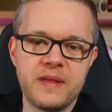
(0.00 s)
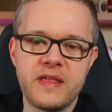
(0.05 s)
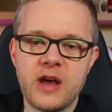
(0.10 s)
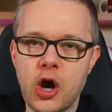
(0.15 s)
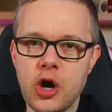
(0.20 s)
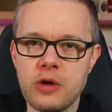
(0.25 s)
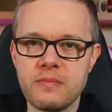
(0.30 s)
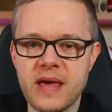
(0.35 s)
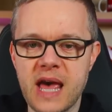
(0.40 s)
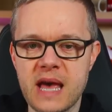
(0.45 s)
the
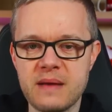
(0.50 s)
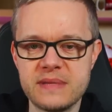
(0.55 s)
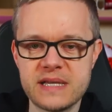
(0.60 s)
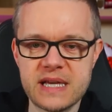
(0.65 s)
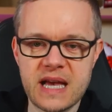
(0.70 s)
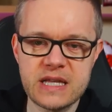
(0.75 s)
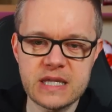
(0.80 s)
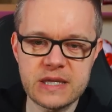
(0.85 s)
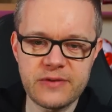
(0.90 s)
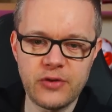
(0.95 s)
home games
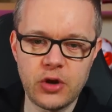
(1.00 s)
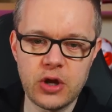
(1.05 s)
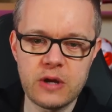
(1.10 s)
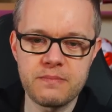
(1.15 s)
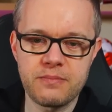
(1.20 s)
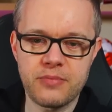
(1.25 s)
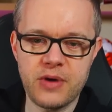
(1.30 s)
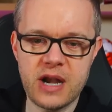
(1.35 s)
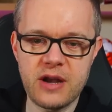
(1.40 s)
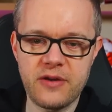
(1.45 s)
against
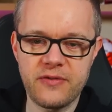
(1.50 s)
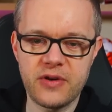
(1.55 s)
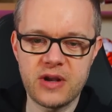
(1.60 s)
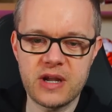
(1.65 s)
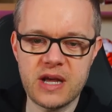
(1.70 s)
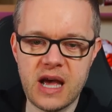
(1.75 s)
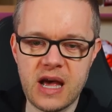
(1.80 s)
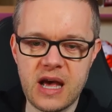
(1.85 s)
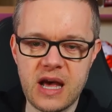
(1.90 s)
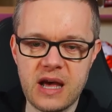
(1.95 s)
Fulham, Brentford,